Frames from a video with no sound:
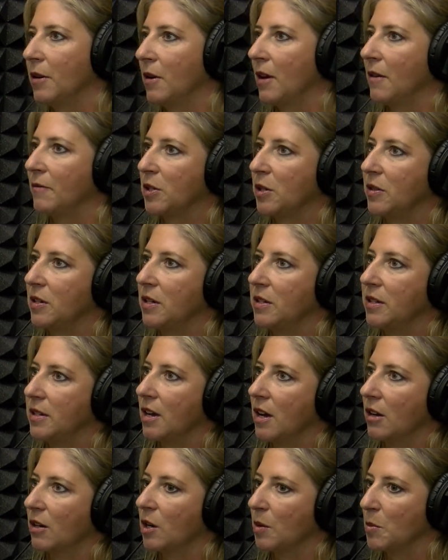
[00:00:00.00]
after these
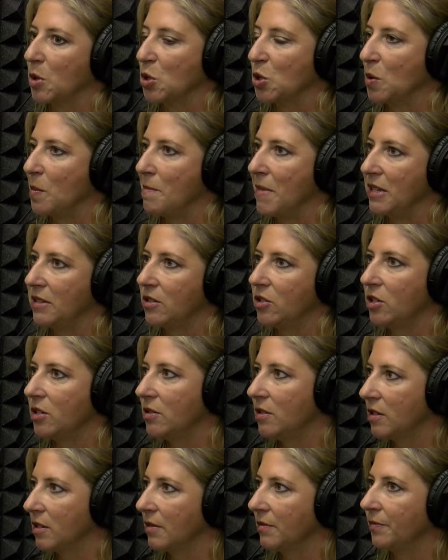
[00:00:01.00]
commercial
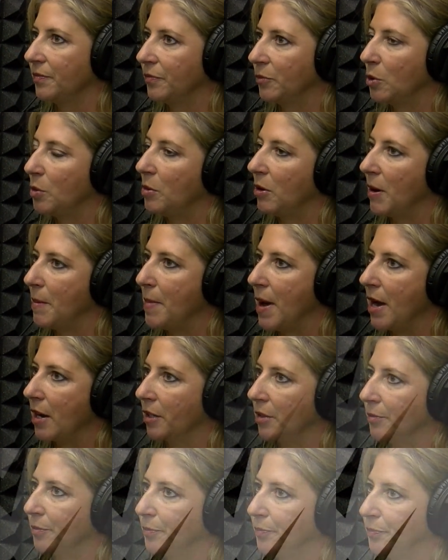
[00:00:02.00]
messages. We'll be right back.